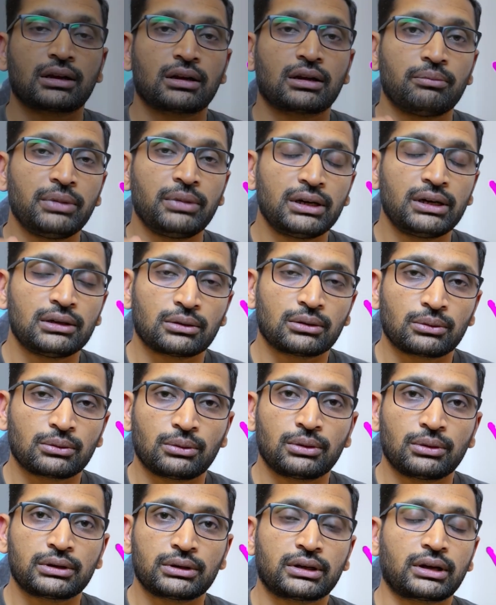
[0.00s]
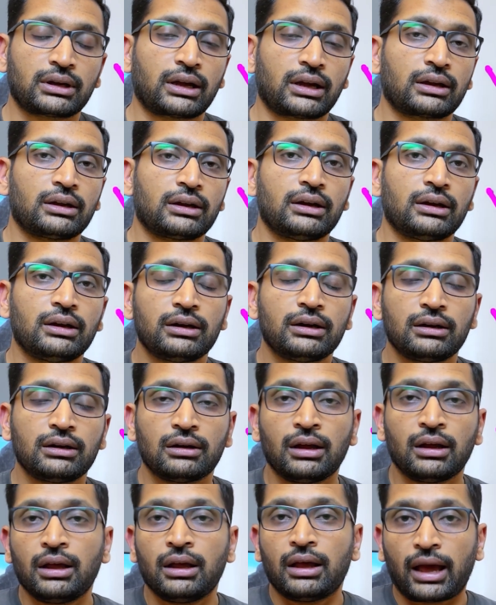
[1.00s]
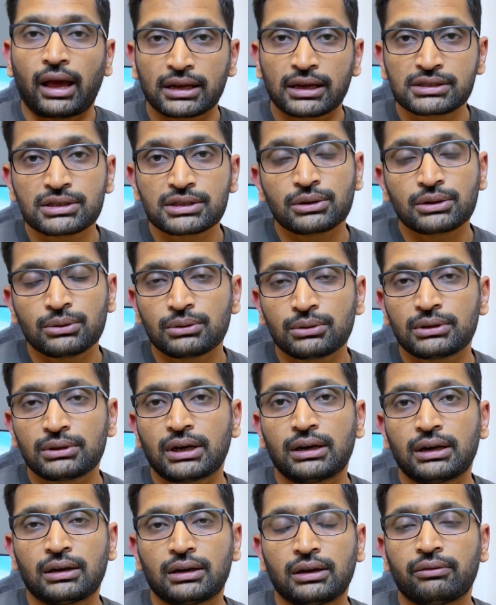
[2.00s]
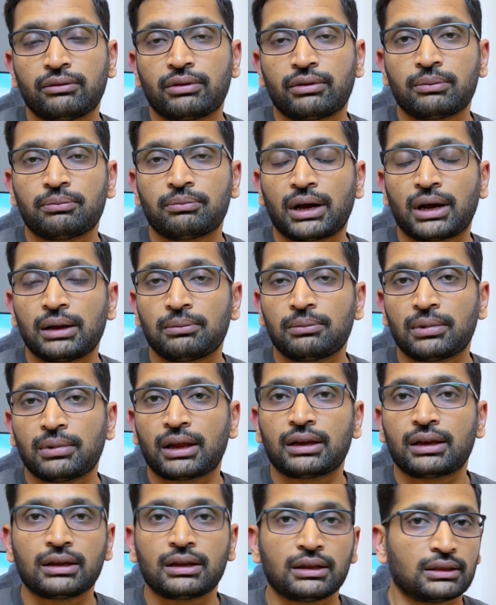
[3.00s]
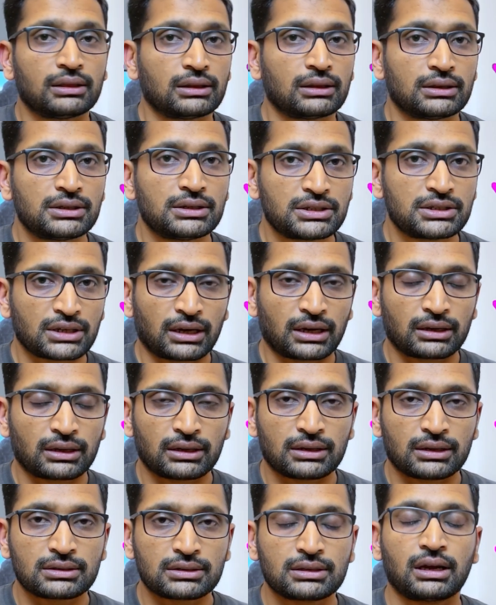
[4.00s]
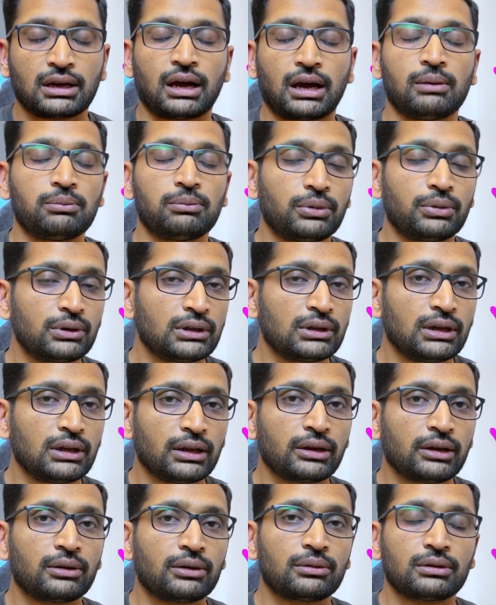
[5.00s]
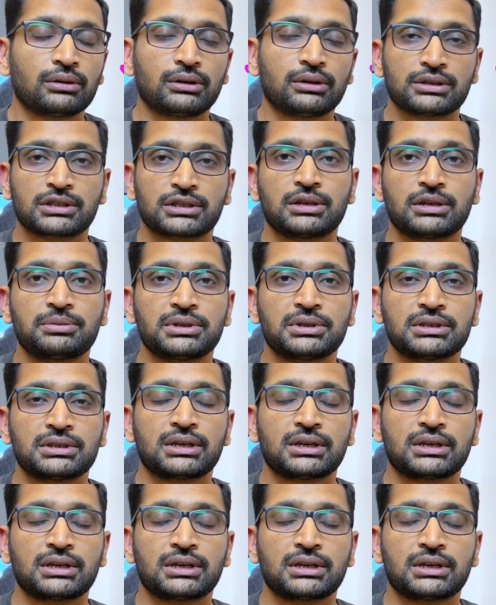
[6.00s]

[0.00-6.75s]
commit the code, then I can execute that delivery pipeline in the Jenkins. I'll put the link into the description